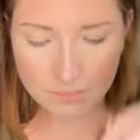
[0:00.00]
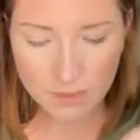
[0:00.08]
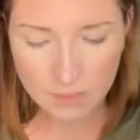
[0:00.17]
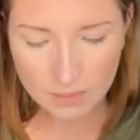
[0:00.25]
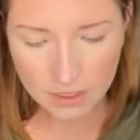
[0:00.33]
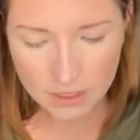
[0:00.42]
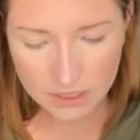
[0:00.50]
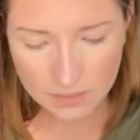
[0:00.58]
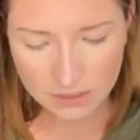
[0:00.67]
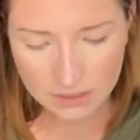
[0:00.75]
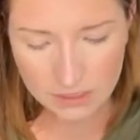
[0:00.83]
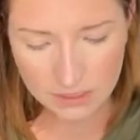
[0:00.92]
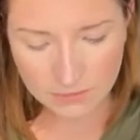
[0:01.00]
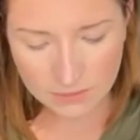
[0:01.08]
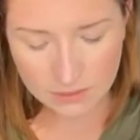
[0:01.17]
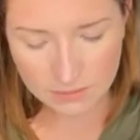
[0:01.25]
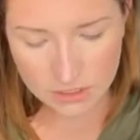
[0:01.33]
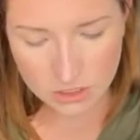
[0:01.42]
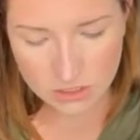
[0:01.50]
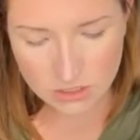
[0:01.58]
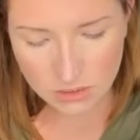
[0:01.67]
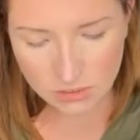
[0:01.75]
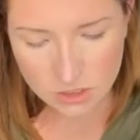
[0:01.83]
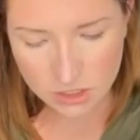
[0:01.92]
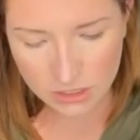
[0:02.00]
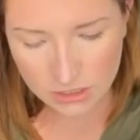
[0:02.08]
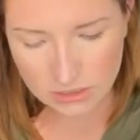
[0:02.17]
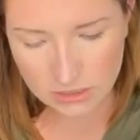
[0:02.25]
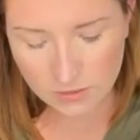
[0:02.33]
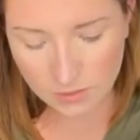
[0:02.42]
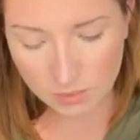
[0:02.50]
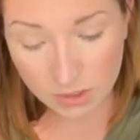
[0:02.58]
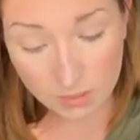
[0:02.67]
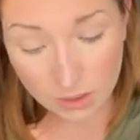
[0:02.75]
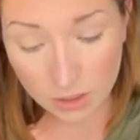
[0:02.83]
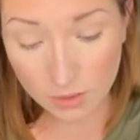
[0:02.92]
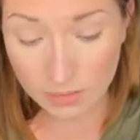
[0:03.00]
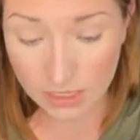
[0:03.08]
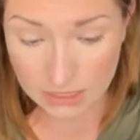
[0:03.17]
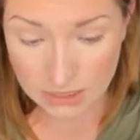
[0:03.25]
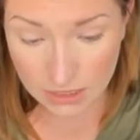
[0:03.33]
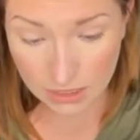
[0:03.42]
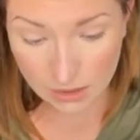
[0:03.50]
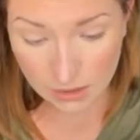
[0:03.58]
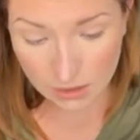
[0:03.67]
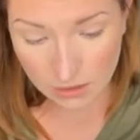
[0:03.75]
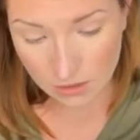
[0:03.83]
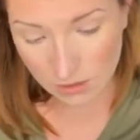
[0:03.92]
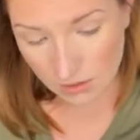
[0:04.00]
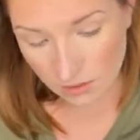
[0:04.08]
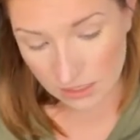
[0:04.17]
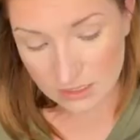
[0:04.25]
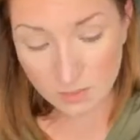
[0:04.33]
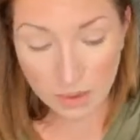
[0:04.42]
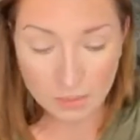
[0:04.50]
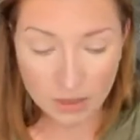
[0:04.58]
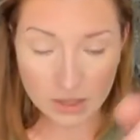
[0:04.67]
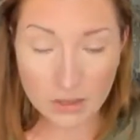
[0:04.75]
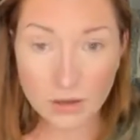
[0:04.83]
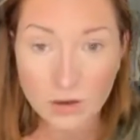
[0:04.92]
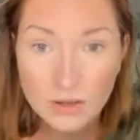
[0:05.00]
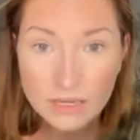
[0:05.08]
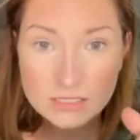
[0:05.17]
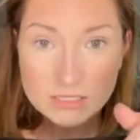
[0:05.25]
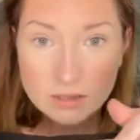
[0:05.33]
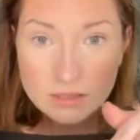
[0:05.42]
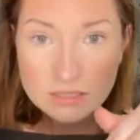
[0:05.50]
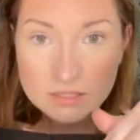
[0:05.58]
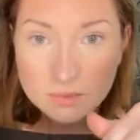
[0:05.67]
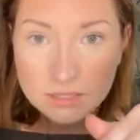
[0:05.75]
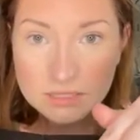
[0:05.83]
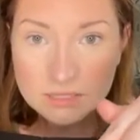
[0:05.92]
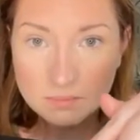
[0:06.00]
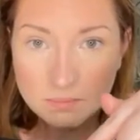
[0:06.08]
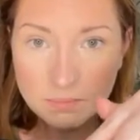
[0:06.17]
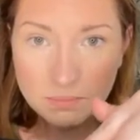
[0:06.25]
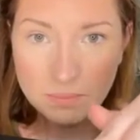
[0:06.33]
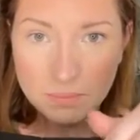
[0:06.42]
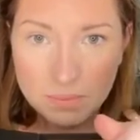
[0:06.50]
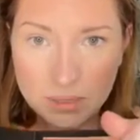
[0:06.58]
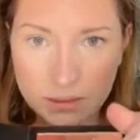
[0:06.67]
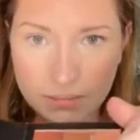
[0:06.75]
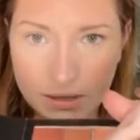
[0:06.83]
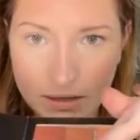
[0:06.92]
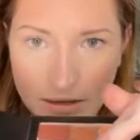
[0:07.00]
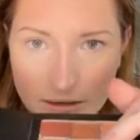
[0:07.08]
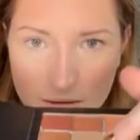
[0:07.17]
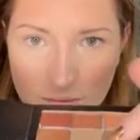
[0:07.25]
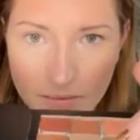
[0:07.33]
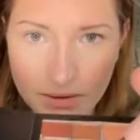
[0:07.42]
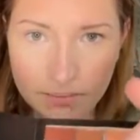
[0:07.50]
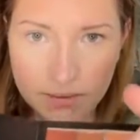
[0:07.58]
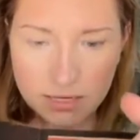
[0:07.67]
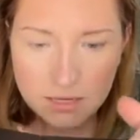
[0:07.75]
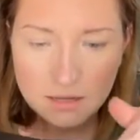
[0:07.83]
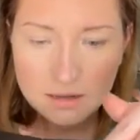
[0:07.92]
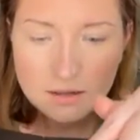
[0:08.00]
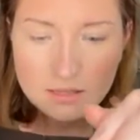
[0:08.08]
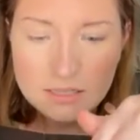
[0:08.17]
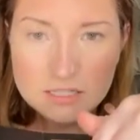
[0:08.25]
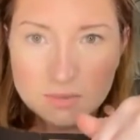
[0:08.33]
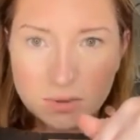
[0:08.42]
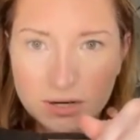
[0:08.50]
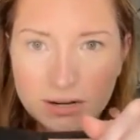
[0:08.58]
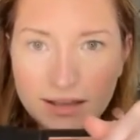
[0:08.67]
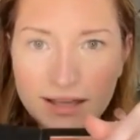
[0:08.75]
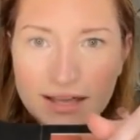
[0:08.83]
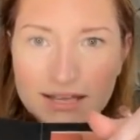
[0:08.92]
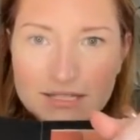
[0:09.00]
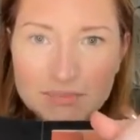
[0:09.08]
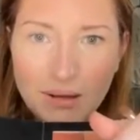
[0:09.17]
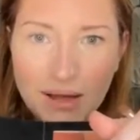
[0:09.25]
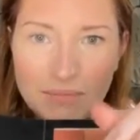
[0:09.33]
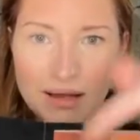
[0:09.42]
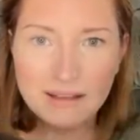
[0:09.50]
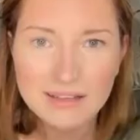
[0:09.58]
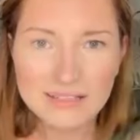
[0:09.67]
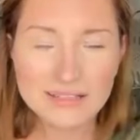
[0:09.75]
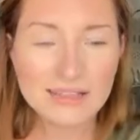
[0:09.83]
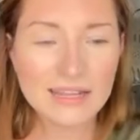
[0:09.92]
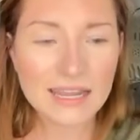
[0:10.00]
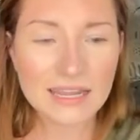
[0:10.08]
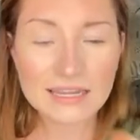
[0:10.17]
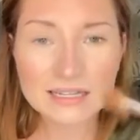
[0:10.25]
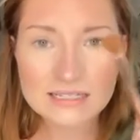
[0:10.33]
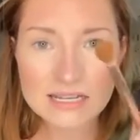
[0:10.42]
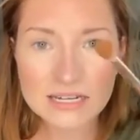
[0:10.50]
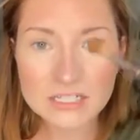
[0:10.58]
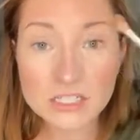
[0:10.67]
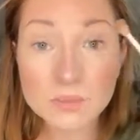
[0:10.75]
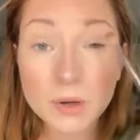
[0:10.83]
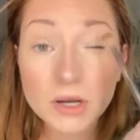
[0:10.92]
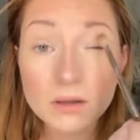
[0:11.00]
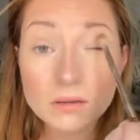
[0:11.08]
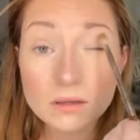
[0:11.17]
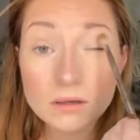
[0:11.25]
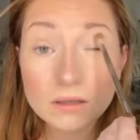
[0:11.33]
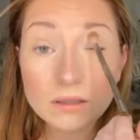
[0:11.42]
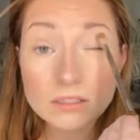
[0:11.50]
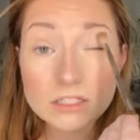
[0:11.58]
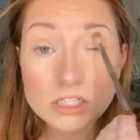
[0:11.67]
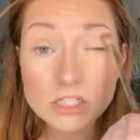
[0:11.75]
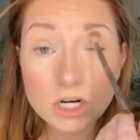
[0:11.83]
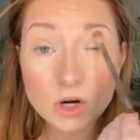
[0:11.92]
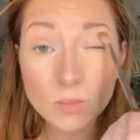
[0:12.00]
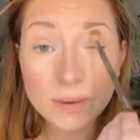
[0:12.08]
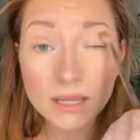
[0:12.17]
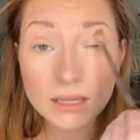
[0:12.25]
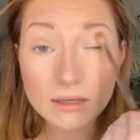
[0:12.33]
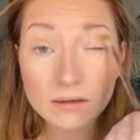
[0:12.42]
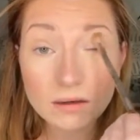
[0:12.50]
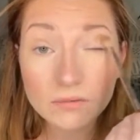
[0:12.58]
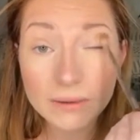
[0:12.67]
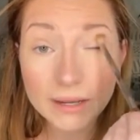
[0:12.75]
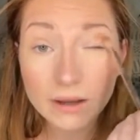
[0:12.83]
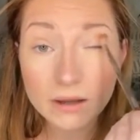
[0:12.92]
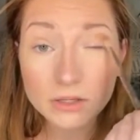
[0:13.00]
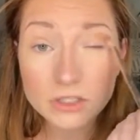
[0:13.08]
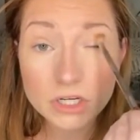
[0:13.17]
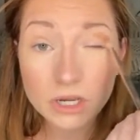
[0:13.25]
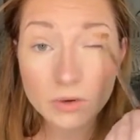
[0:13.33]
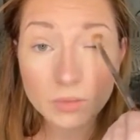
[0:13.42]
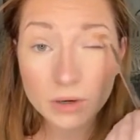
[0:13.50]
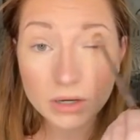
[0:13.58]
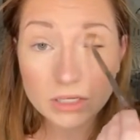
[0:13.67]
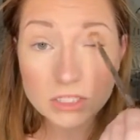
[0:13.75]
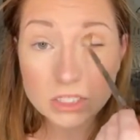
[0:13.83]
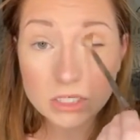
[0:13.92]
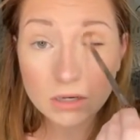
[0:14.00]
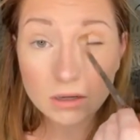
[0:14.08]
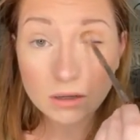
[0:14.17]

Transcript: Bubba, I believe. Let me just double check. It's either Bubba or Basic. It's Bubba. Okay, so this one is Bubba. Where am I at? This one is Bubba. And I just put a little on the dome end of my eyeshadow brush.